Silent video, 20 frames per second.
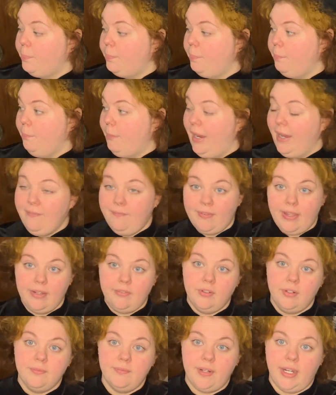my
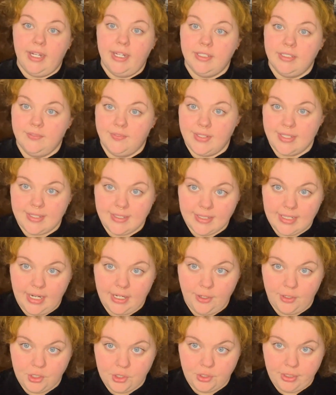favorite find of this
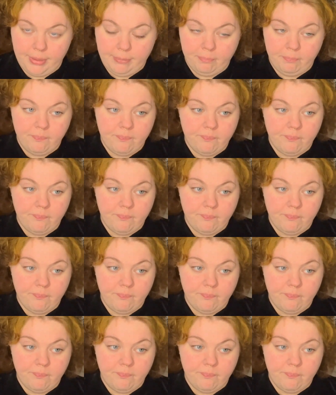entire trip.